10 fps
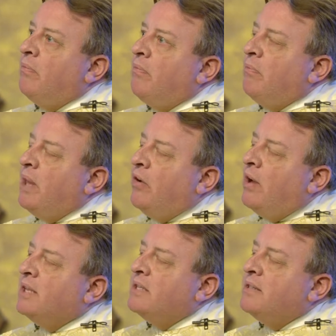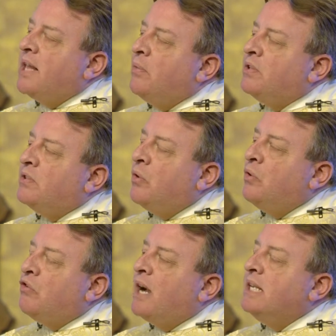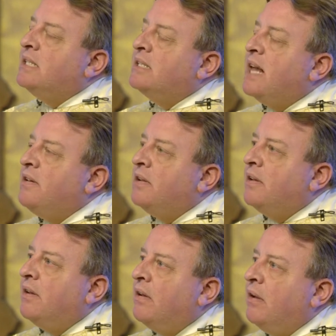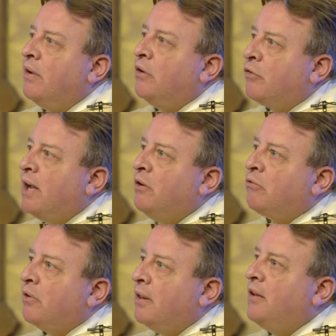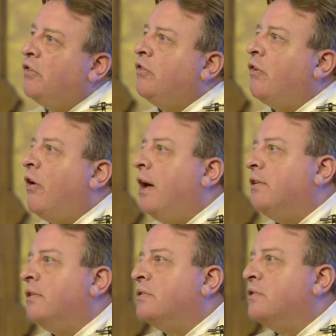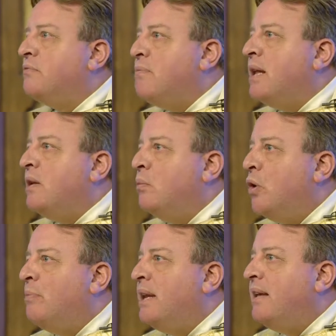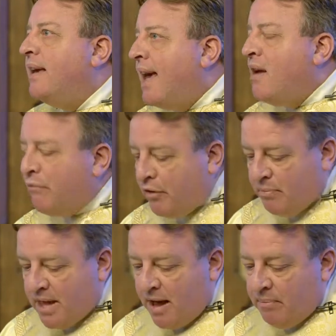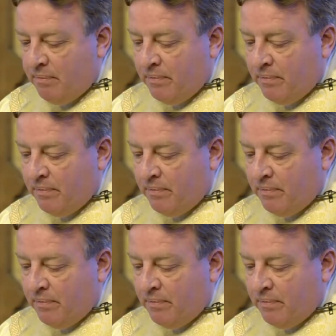because they were so Christ centered, great religious orders of men and women came from them.